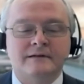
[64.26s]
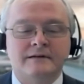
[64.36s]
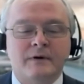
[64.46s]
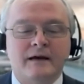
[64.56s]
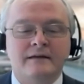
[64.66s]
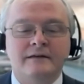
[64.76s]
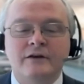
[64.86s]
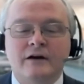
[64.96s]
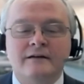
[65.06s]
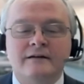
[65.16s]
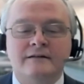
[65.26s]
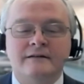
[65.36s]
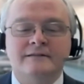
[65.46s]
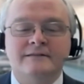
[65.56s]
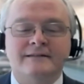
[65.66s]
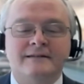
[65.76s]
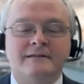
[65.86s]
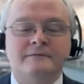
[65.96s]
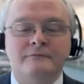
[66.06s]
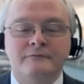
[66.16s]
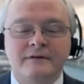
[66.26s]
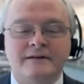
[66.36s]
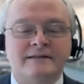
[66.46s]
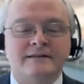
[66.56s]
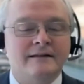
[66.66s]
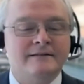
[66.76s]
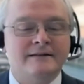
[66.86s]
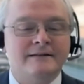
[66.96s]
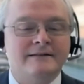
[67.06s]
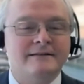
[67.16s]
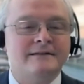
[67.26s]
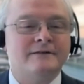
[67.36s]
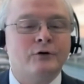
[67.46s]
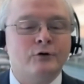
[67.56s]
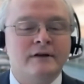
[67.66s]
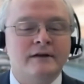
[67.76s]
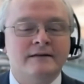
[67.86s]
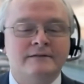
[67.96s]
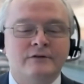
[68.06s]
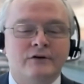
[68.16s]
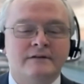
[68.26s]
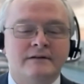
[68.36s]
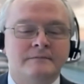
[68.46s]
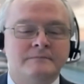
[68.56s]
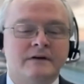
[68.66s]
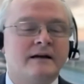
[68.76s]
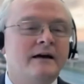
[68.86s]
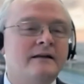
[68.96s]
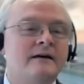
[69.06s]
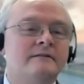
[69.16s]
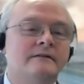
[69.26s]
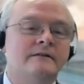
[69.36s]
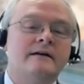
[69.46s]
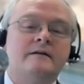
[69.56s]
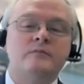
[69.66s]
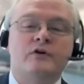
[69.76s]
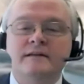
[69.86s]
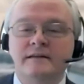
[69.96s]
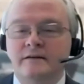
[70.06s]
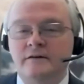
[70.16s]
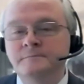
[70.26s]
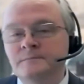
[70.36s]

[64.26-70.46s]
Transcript: uh, my younger, uh, very talented uh, colleague, Dr. Uh, Kyla Lara Breitinger.